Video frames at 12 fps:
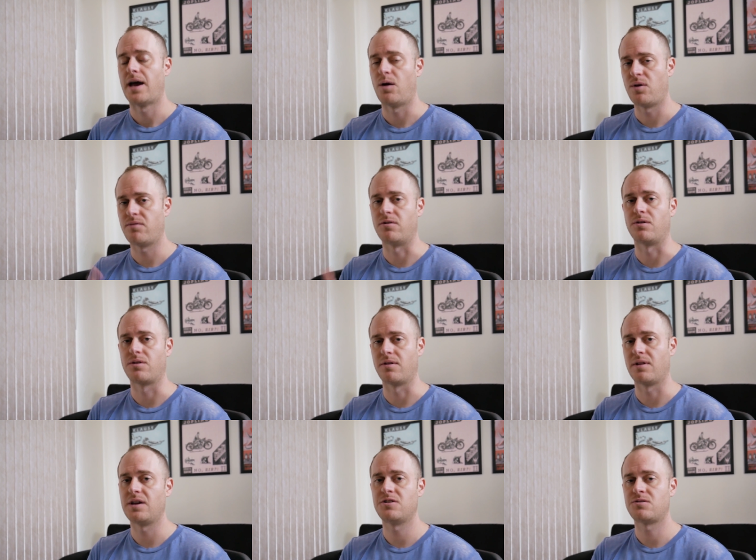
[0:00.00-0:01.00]
However, the
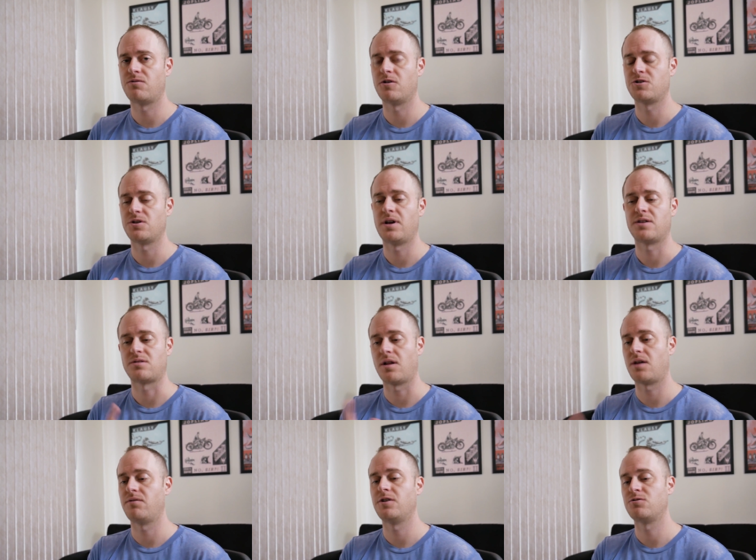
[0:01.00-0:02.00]
latest version has a
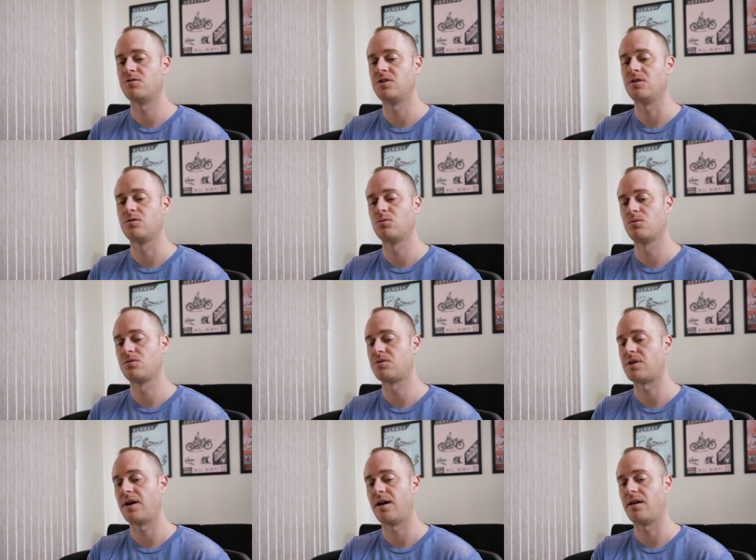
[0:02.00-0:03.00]
lot of interesting
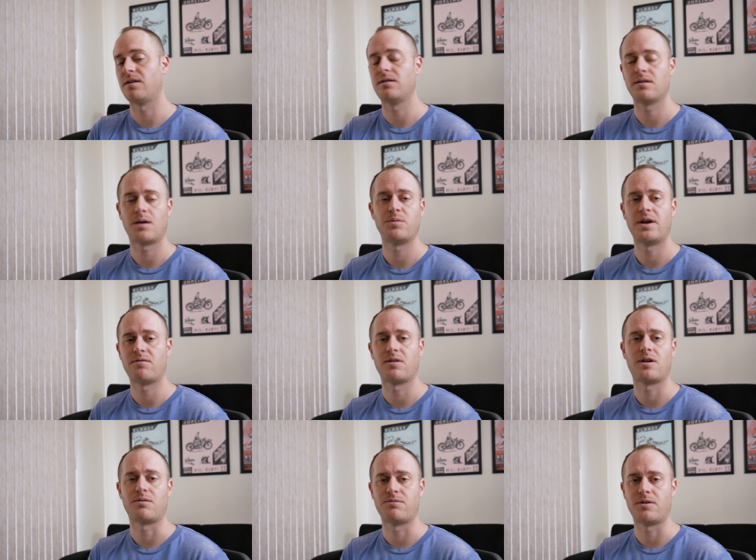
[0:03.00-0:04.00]
tools, and I've been having a
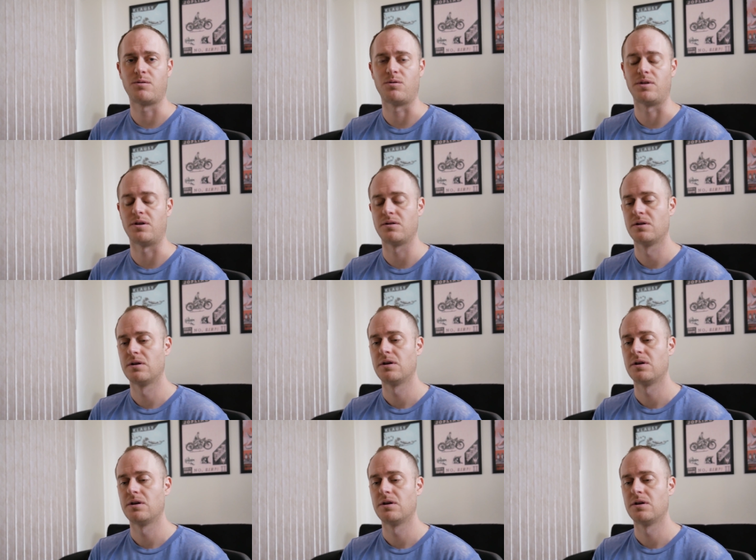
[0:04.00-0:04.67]
lot of fun with it.